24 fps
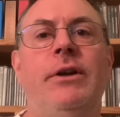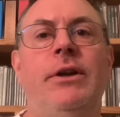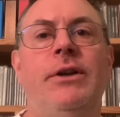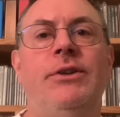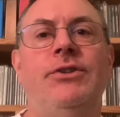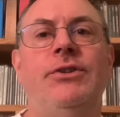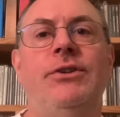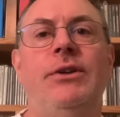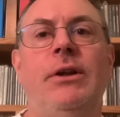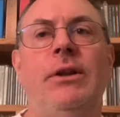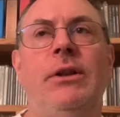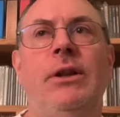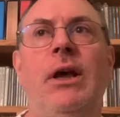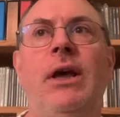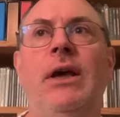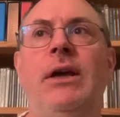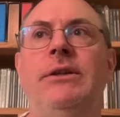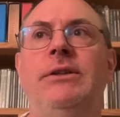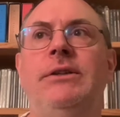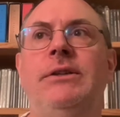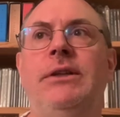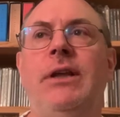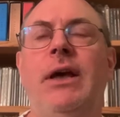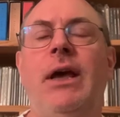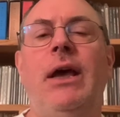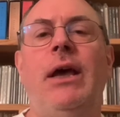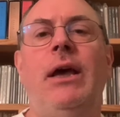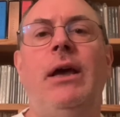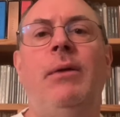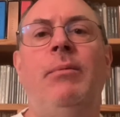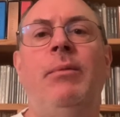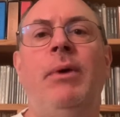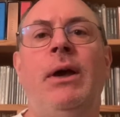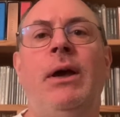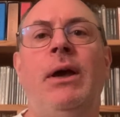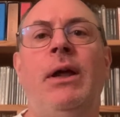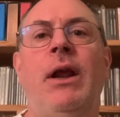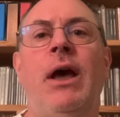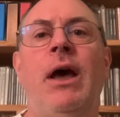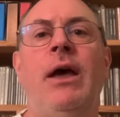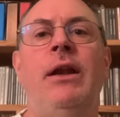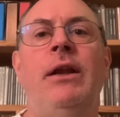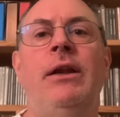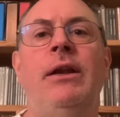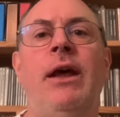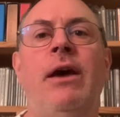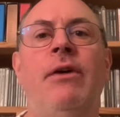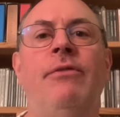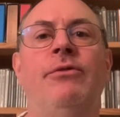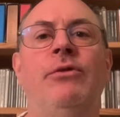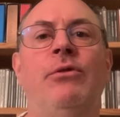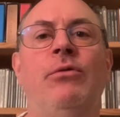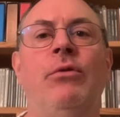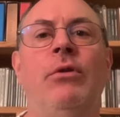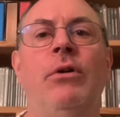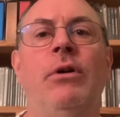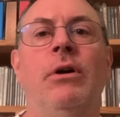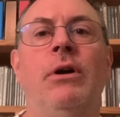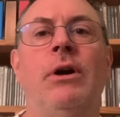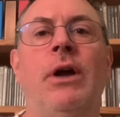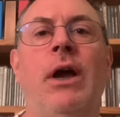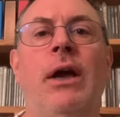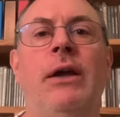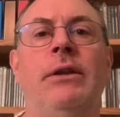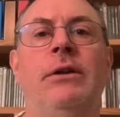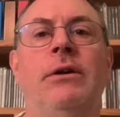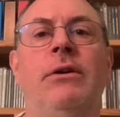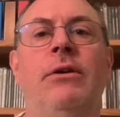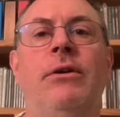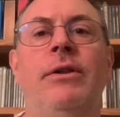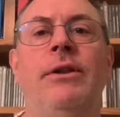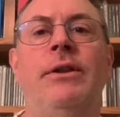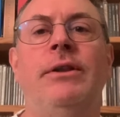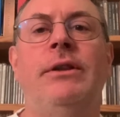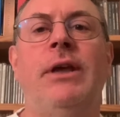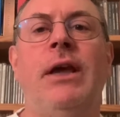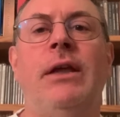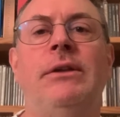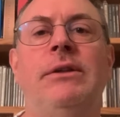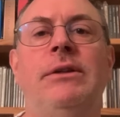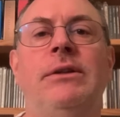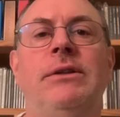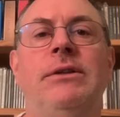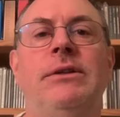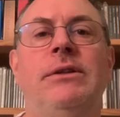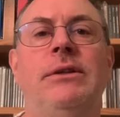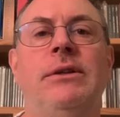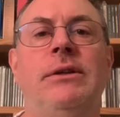It's a nice day, man. I didn't have to work. I had to go to the dentist.